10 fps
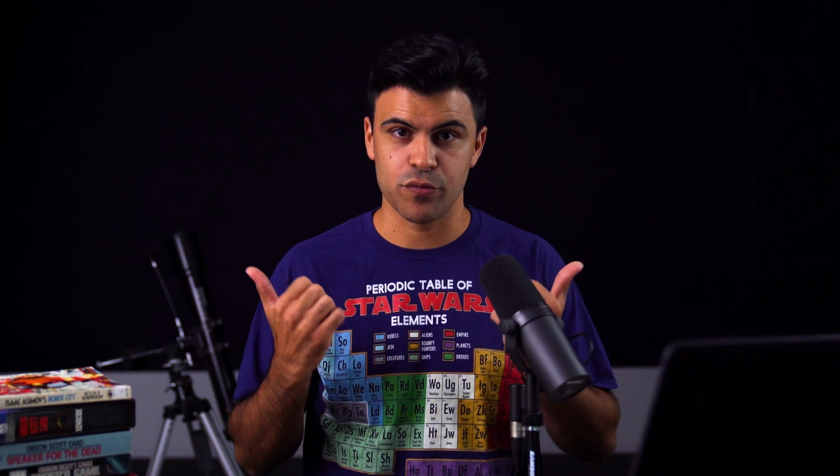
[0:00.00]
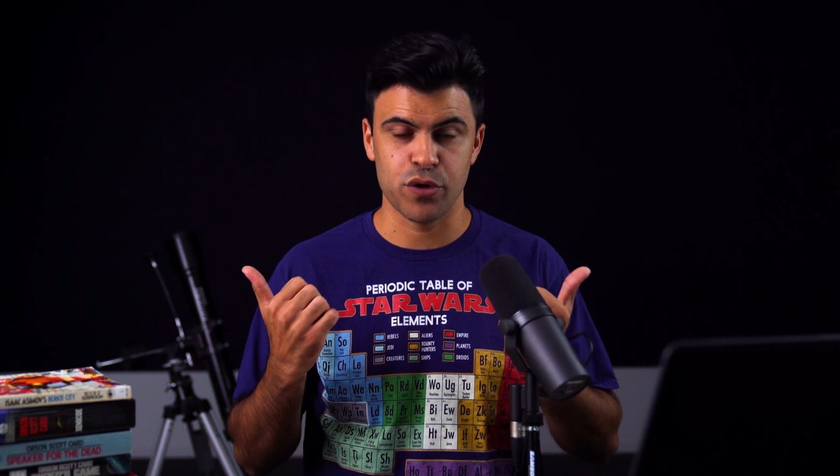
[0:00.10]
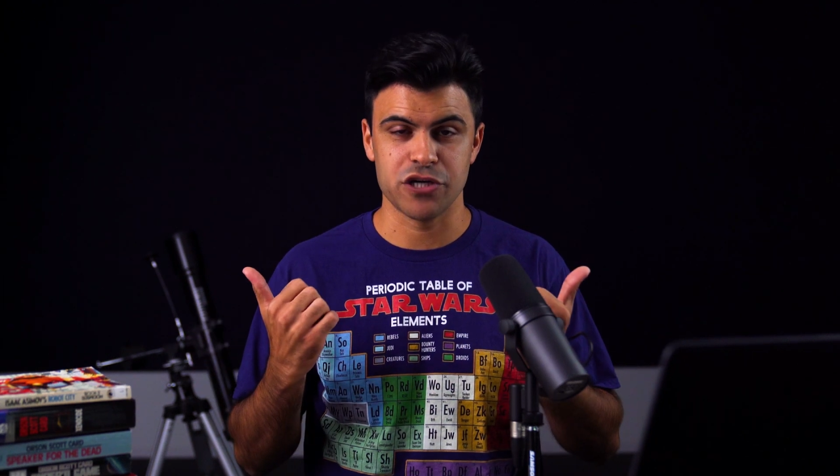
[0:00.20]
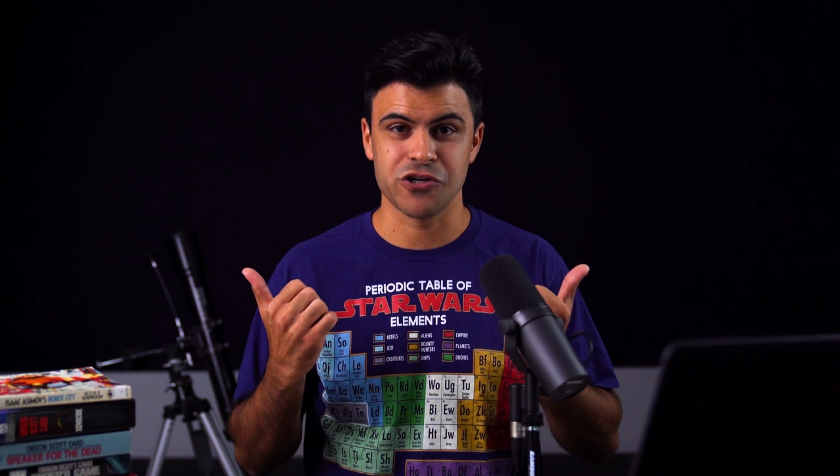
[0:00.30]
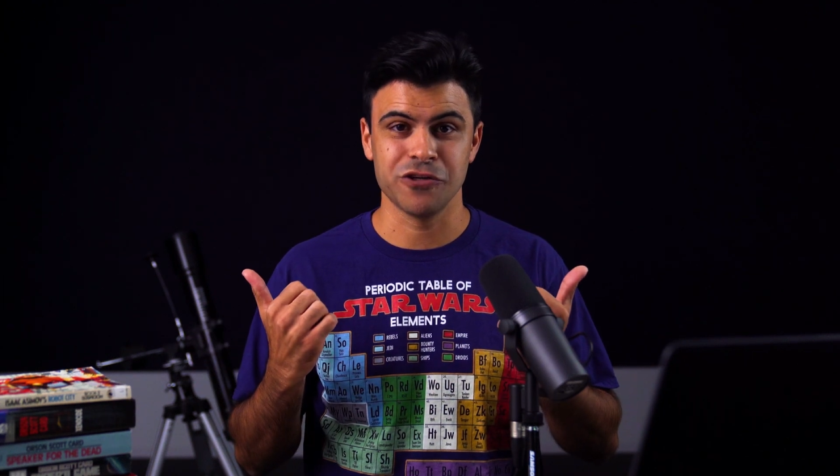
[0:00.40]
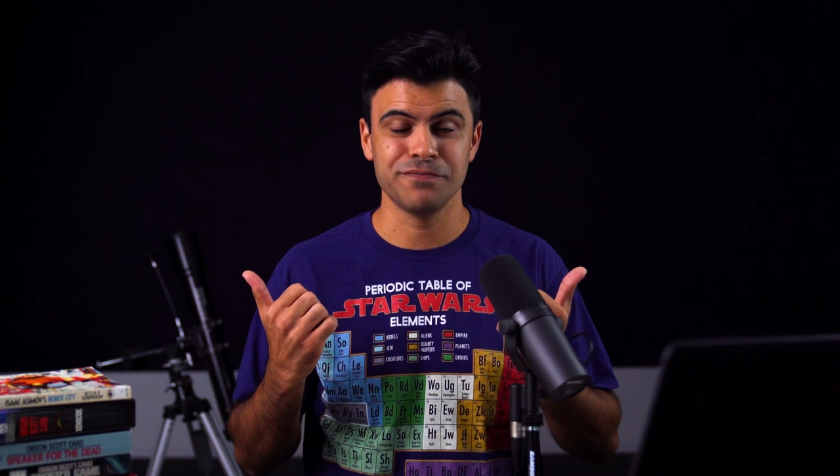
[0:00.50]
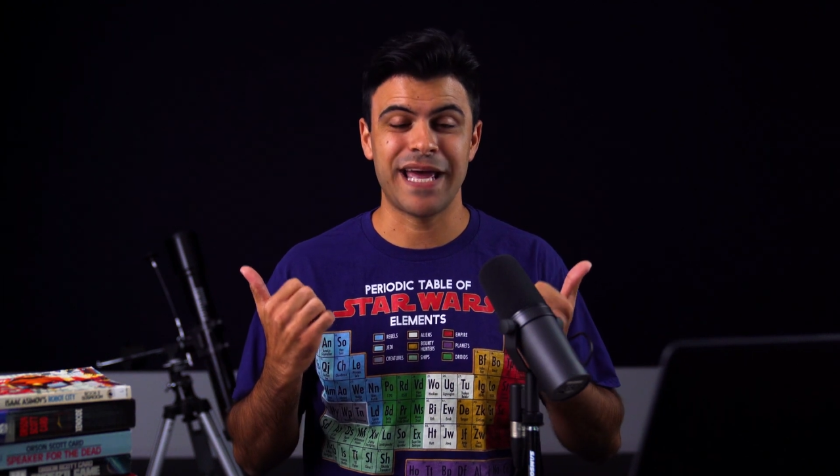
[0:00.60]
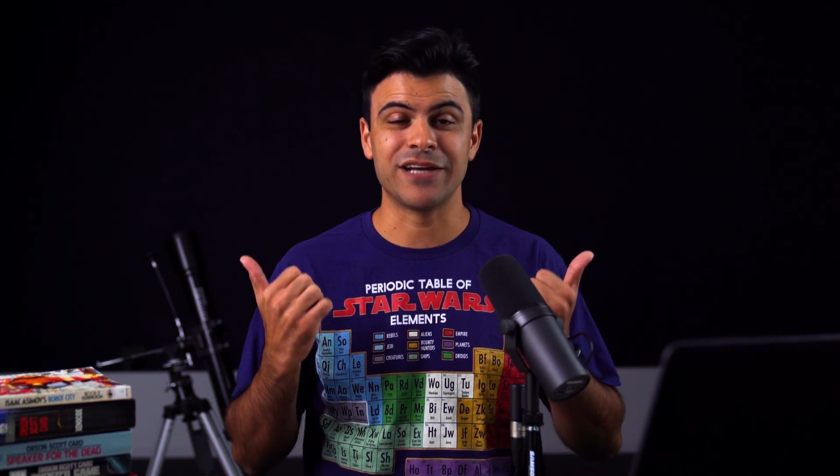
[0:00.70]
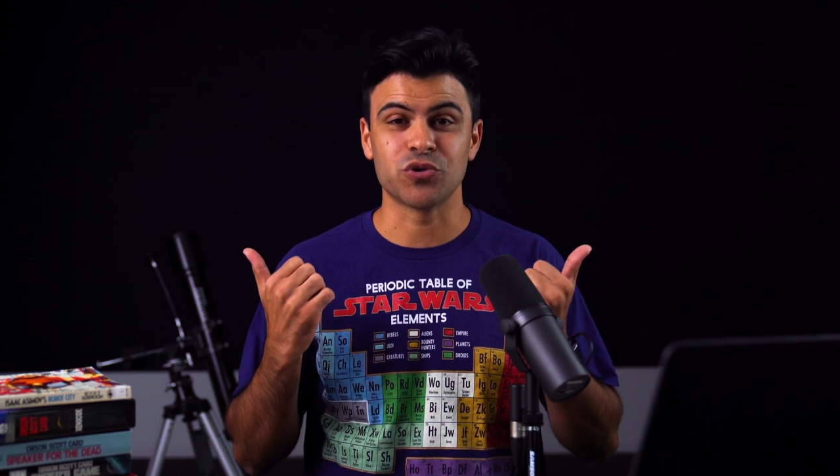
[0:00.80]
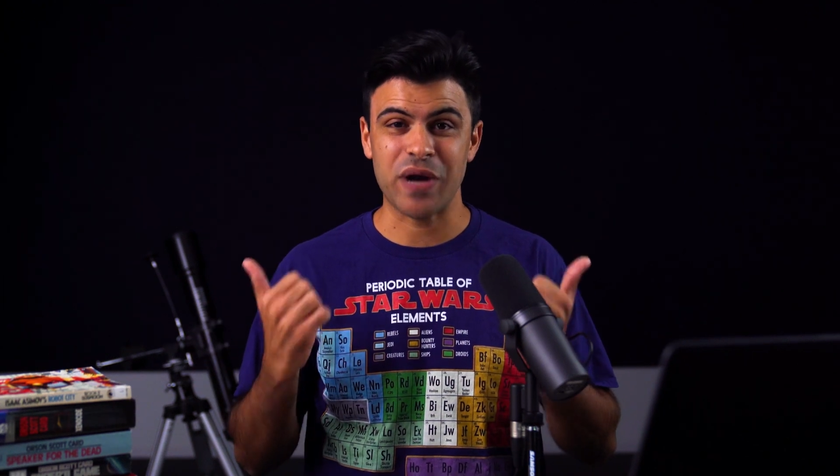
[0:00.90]
pressure,
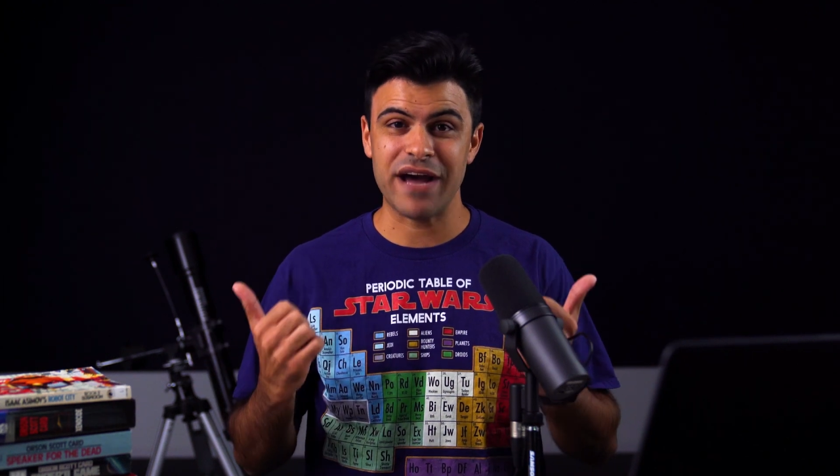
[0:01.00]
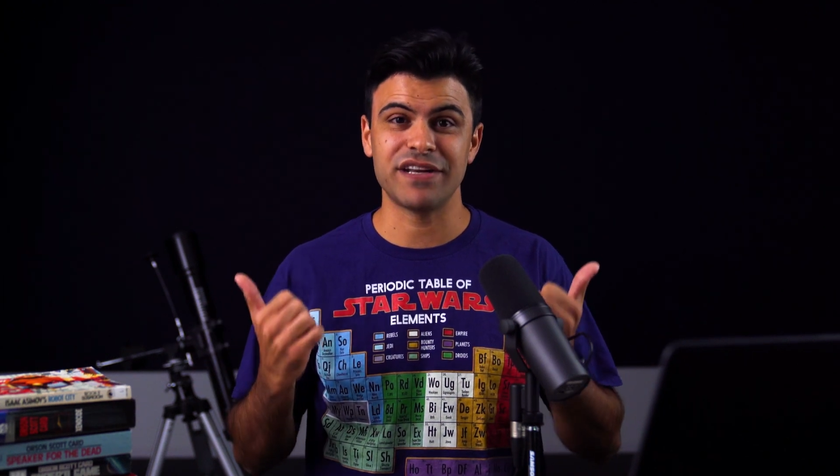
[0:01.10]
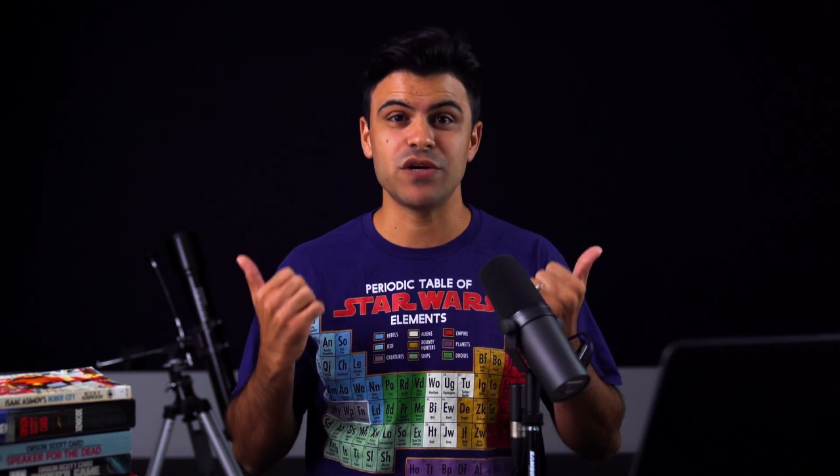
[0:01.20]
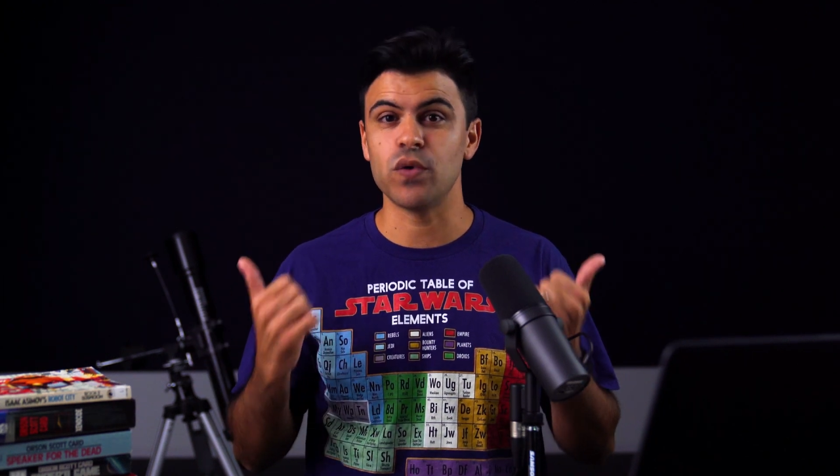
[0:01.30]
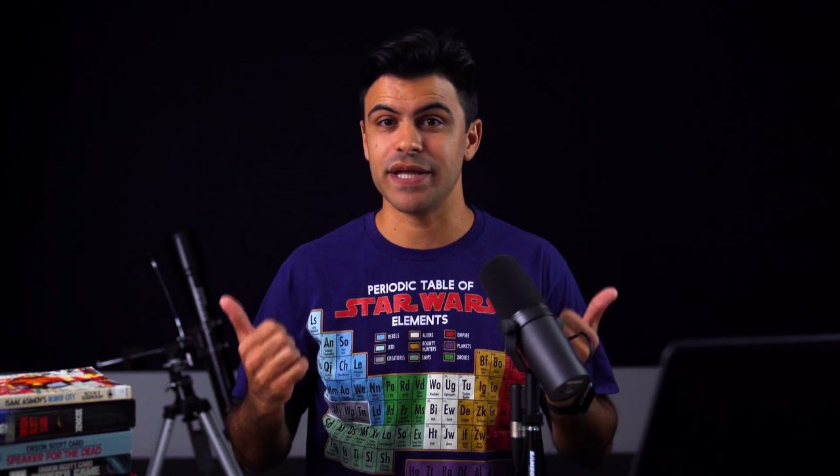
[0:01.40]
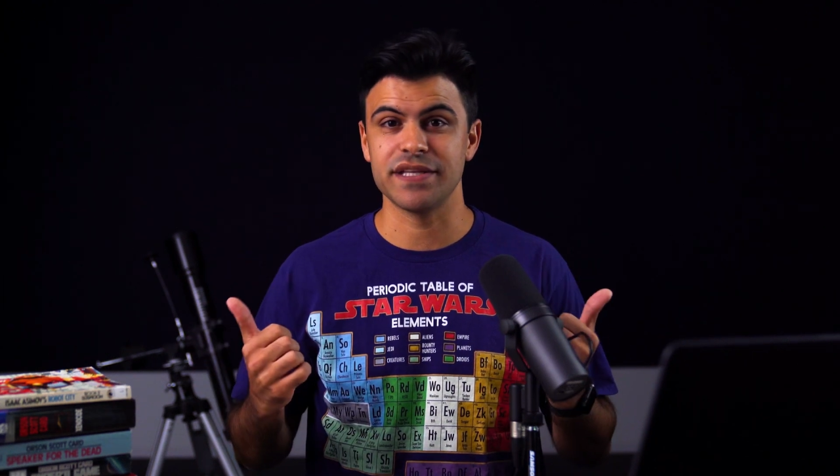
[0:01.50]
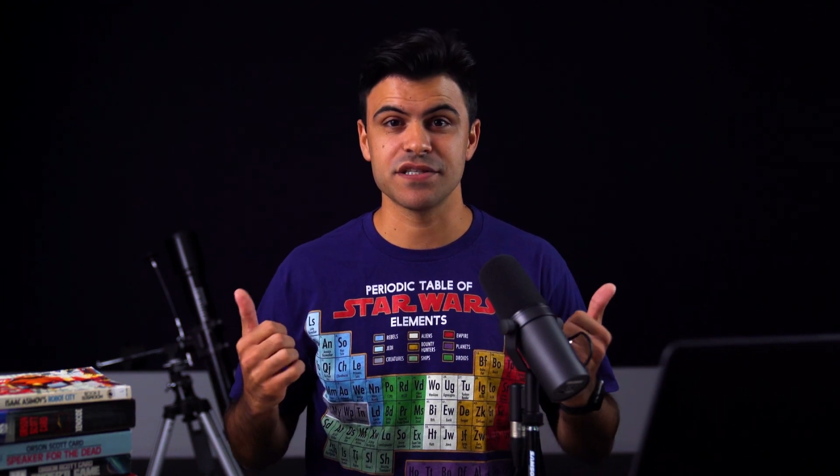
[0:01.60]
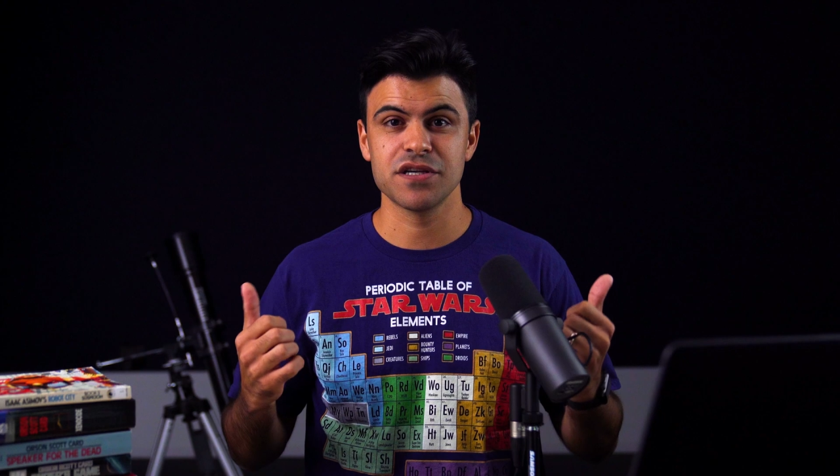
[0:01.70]
and gravity wins,